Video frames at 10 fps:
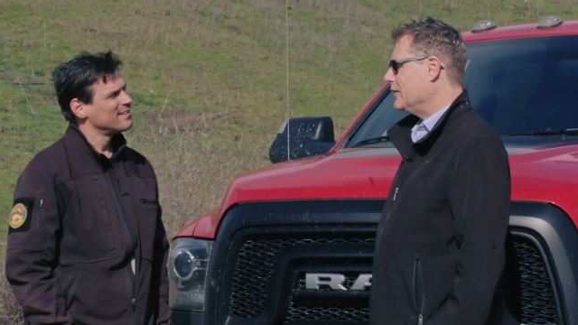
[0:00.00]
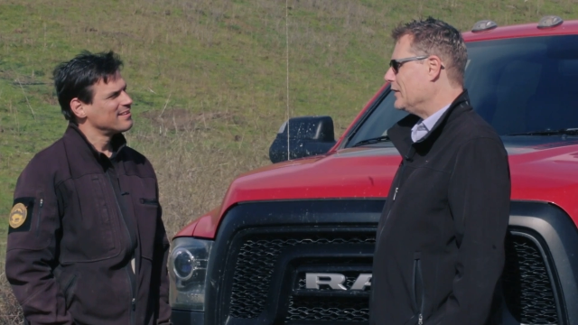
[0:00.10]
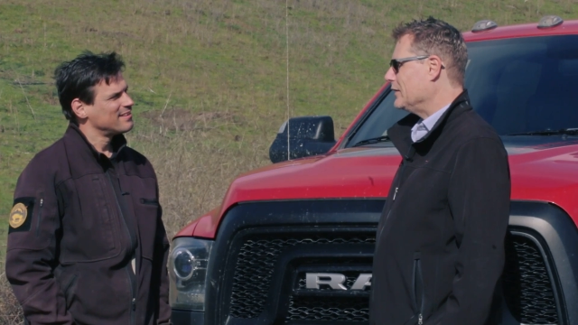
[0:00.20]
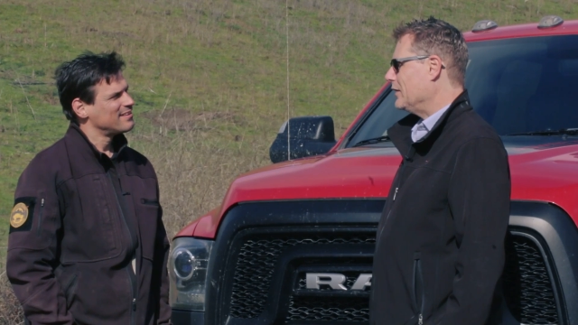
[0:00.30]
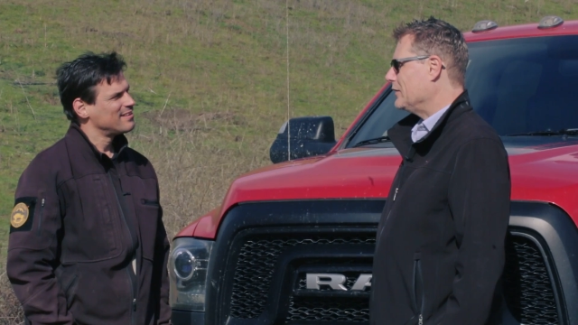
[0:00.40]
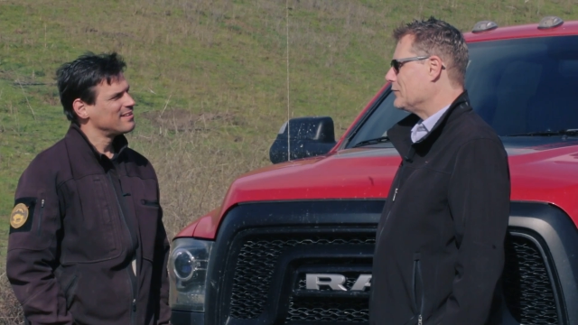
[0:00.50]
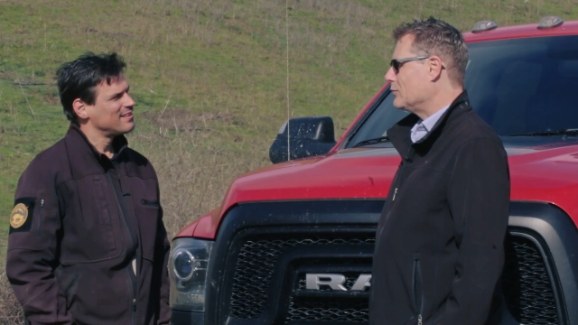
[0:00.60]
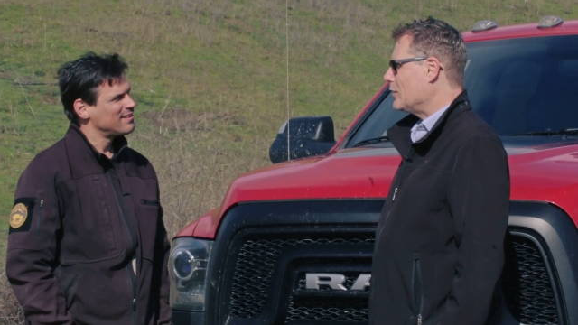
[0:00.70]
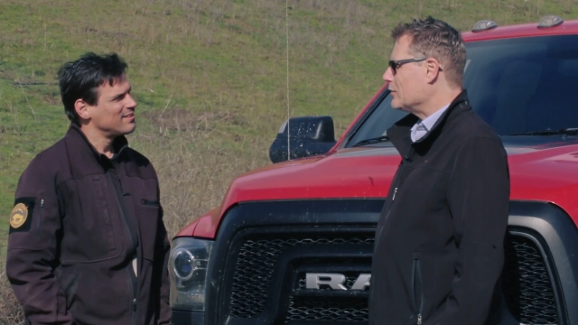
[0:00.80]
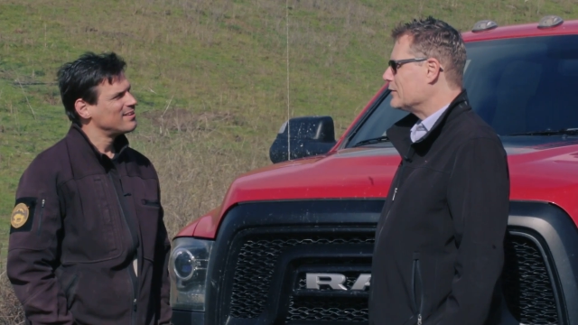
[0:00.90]
Speaker 1: on, on the
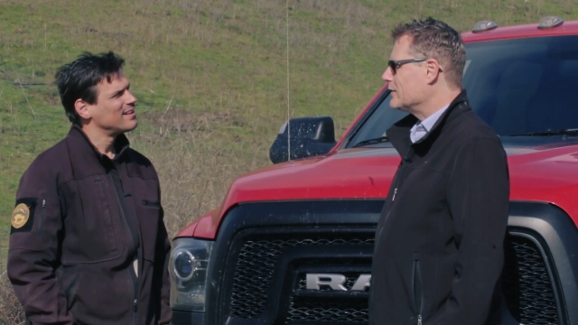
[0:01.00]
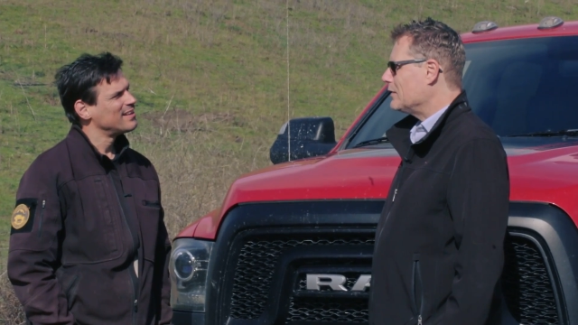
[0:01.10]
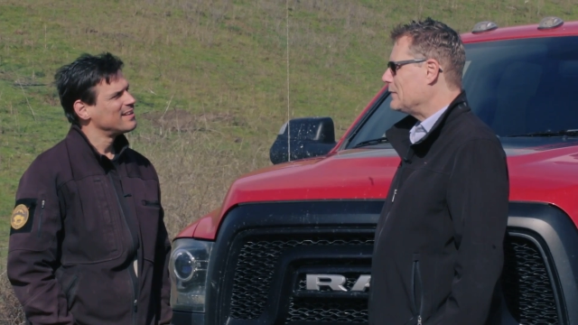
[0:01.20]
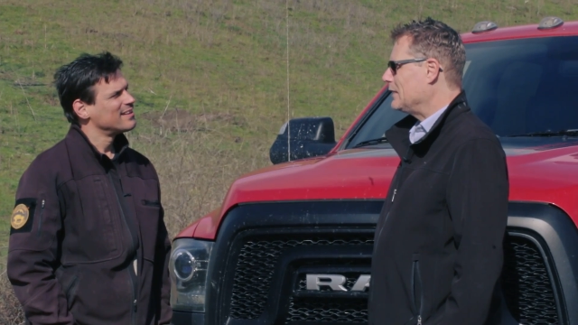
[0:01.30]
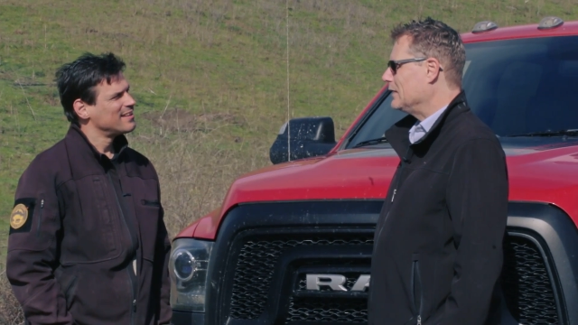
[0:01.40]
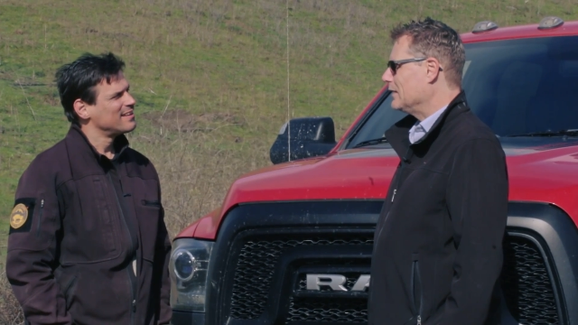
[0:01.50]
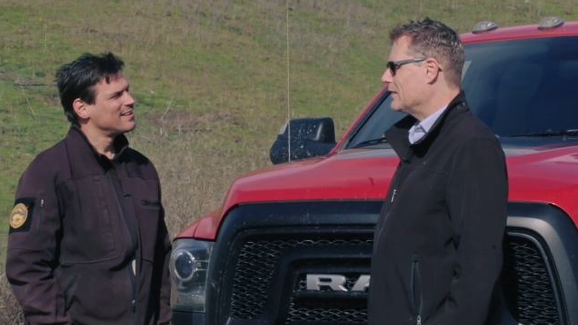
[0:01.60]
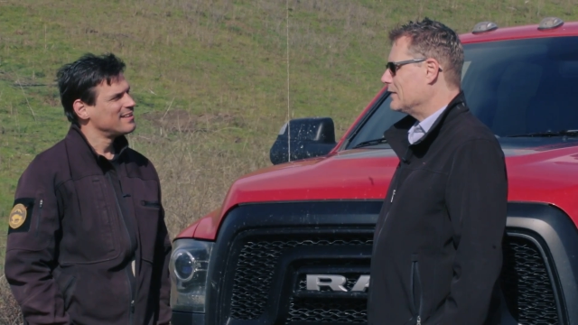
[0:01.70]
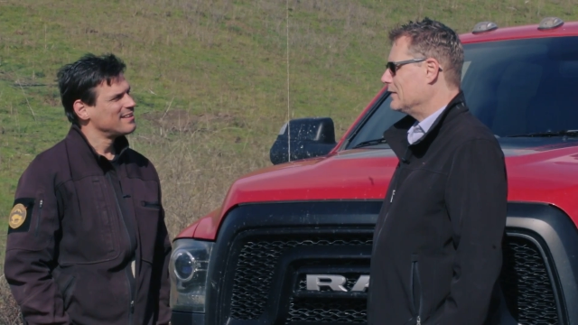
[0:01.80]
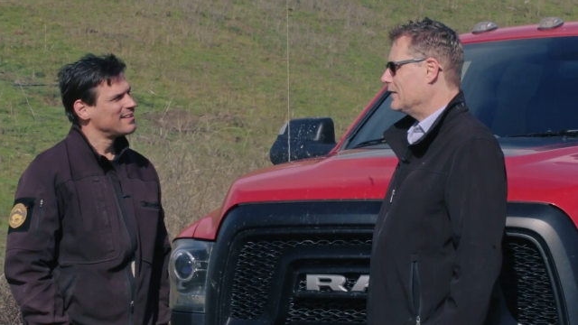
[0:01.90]
road. I mean,
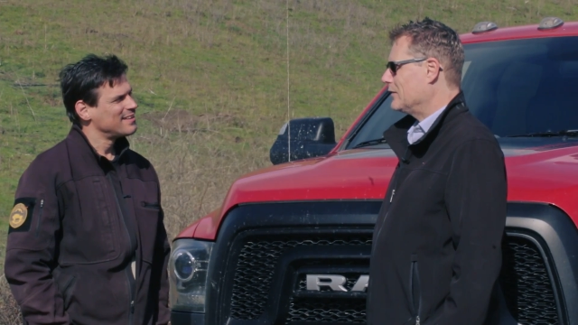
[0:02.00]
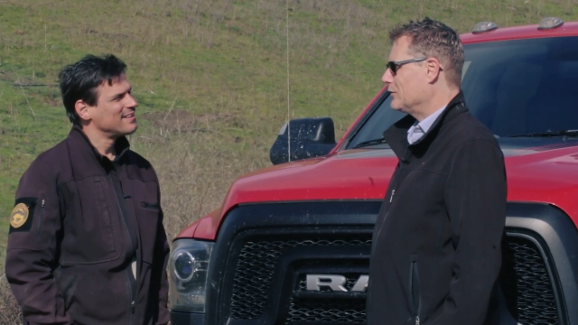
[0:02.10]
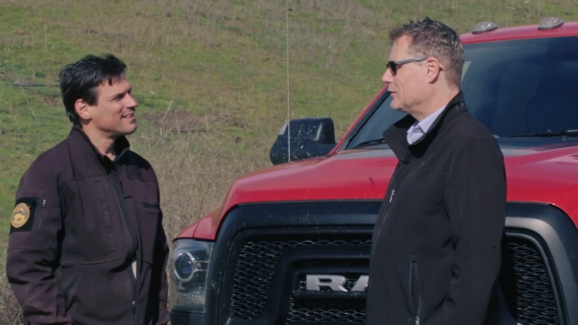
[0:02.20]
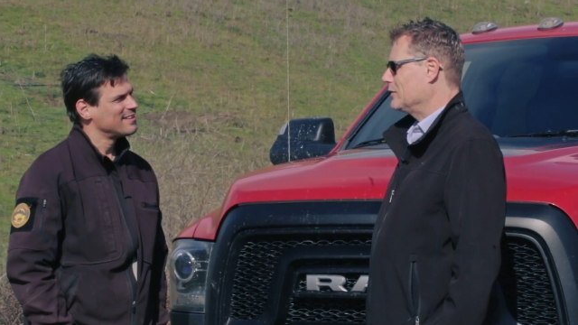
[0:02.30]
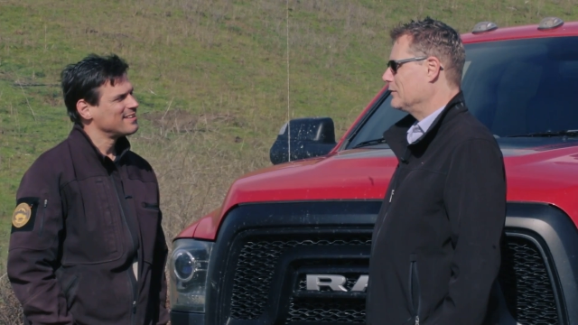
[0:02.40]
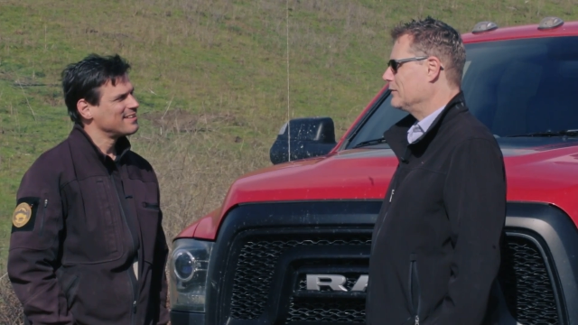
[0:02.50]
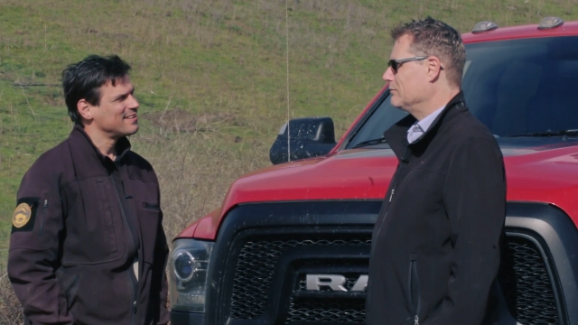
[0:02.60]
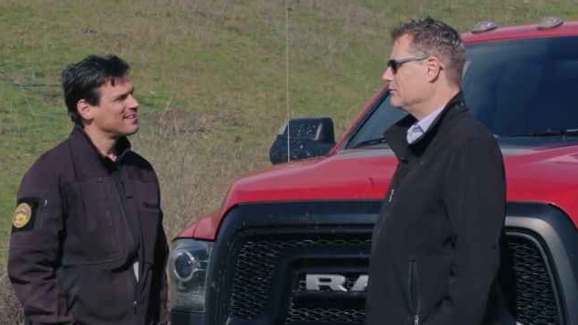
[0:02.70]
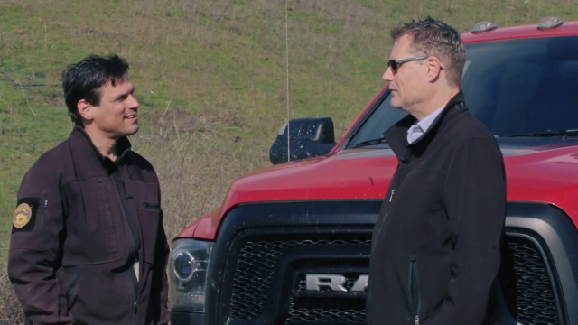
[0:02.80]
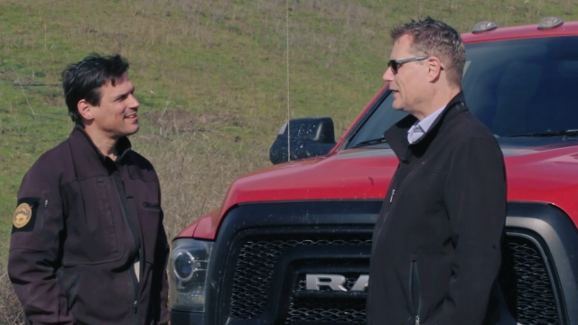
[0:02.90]
they're, they're sort of,
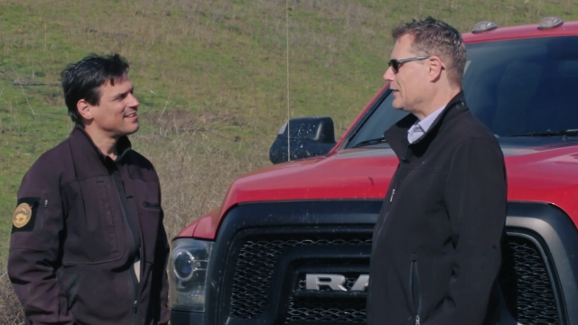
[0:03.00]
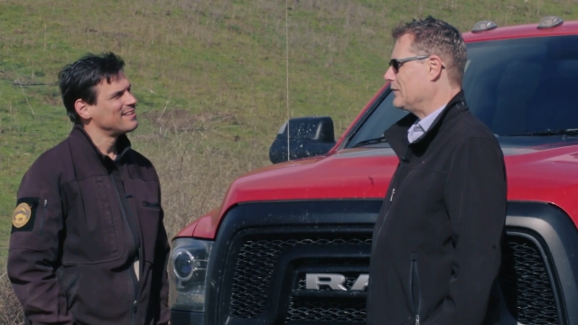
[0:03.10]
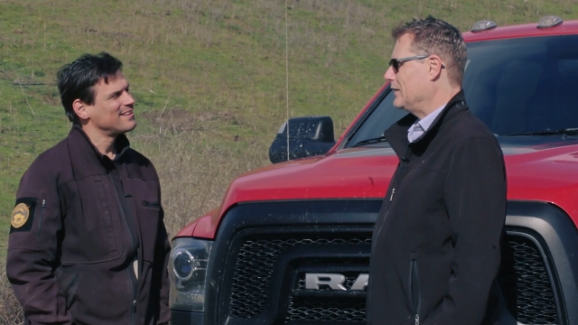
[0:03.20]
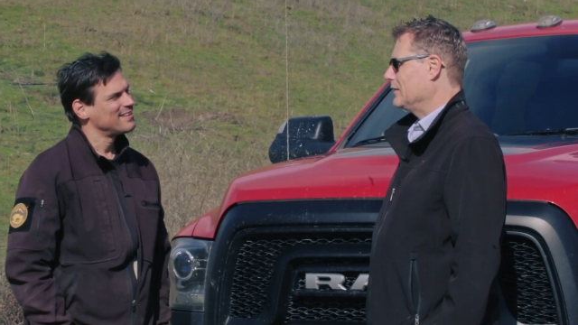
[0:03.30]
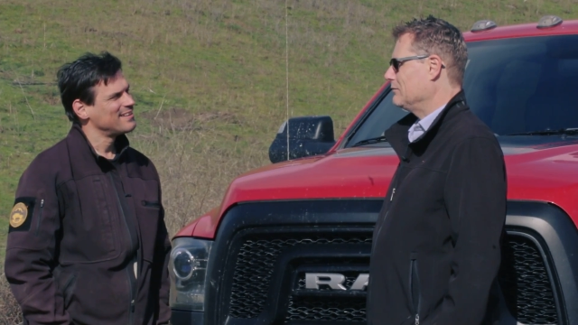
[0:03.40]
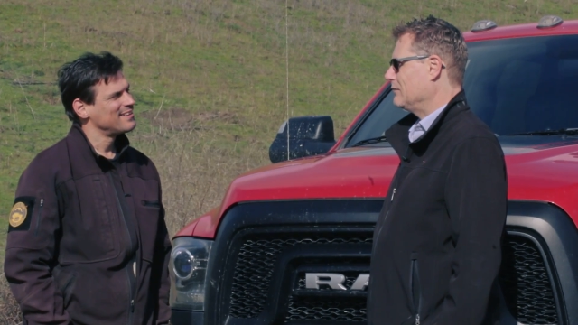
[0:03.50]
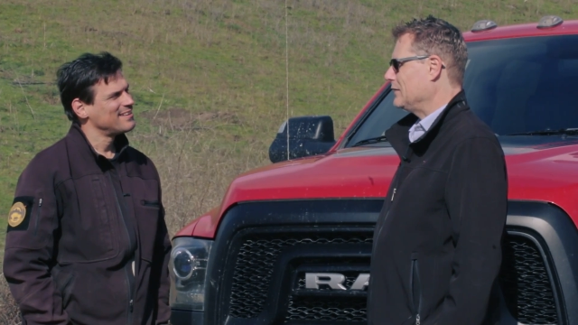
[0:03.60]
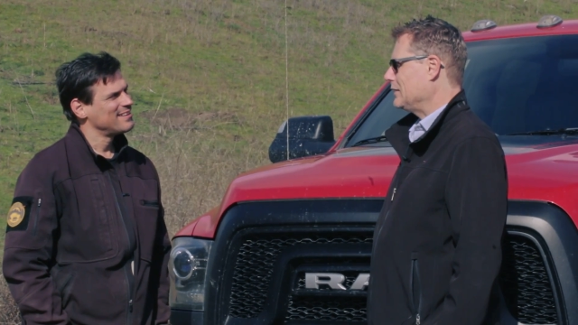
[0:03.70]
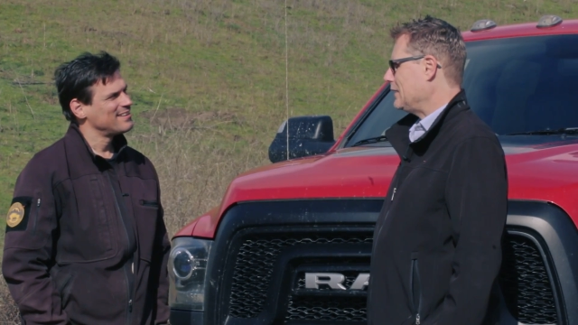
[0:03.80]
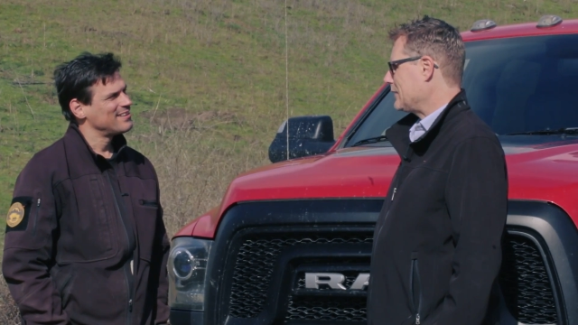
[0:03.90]
like I said, a
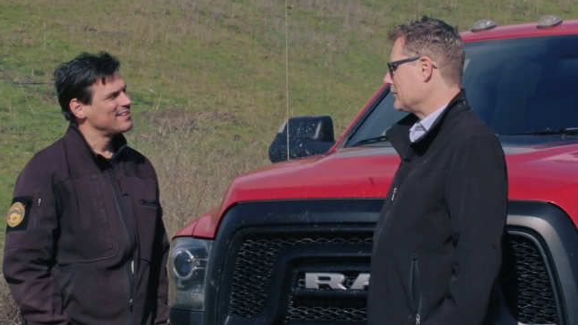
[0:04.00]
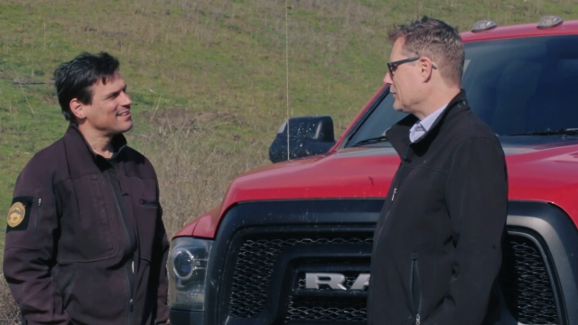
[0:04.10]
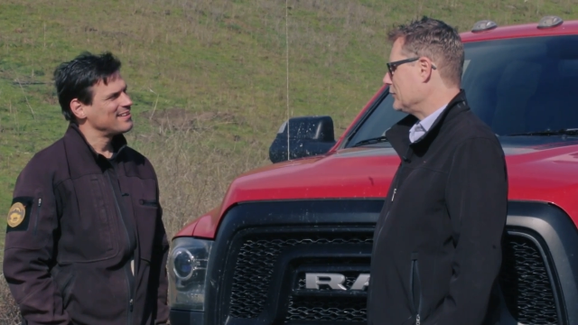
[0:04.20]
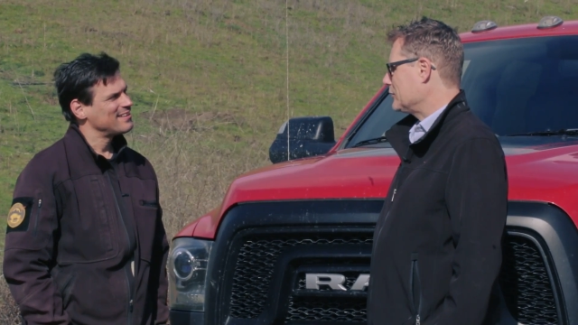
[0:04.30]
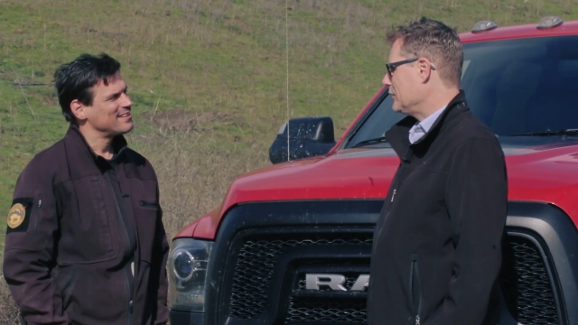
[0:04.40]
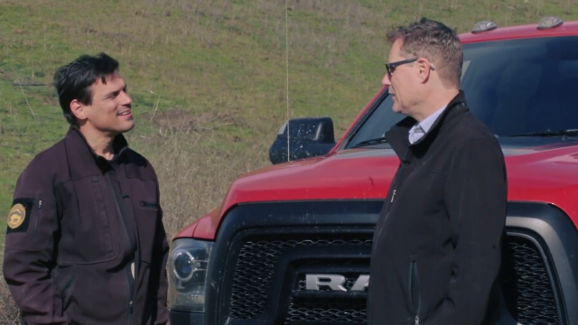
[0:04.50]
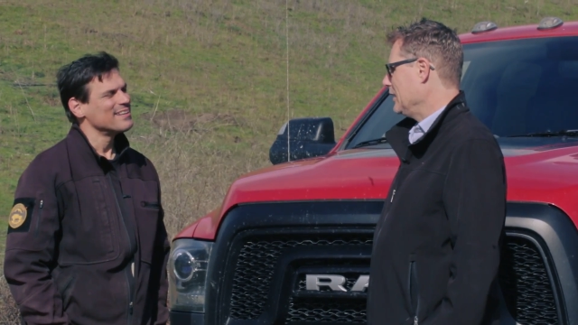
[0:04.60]
little agricultural.